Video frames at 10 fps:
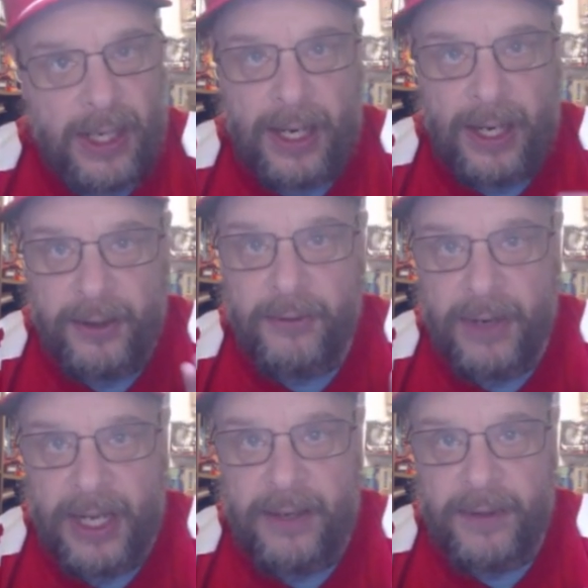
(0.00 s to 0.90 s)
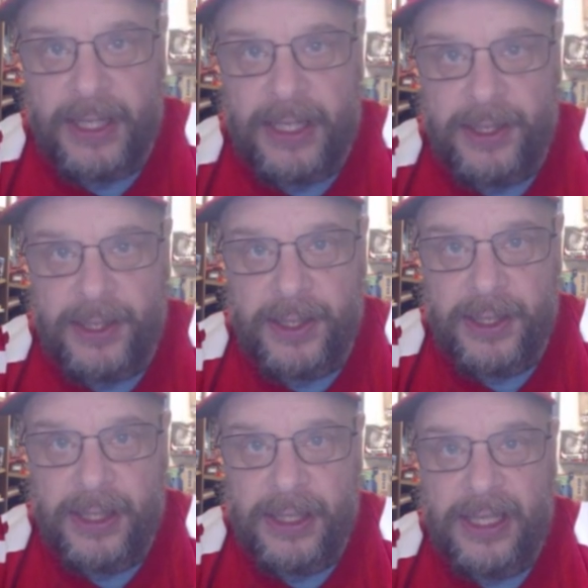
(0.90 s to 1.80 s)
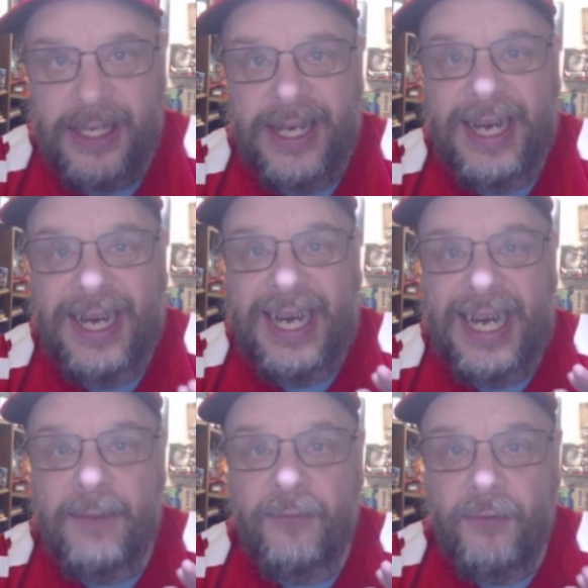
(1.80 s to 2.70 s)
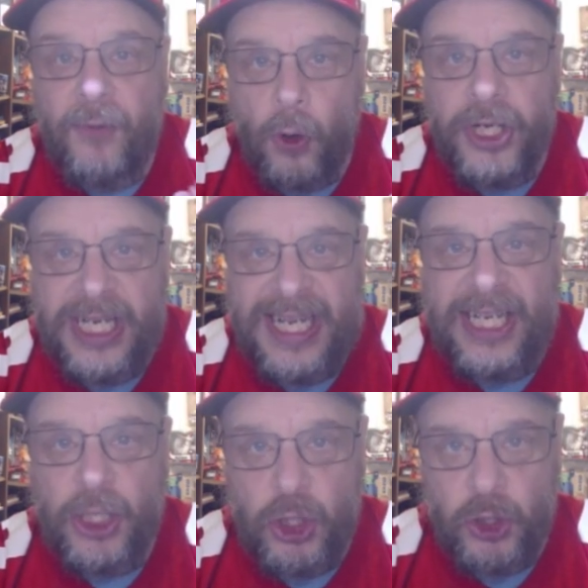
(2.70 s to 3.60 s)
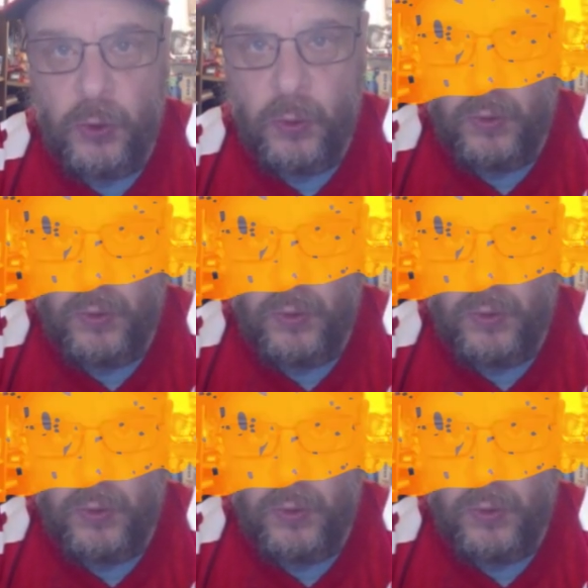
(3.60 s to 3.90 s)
are you ready for this? I'm 14-2.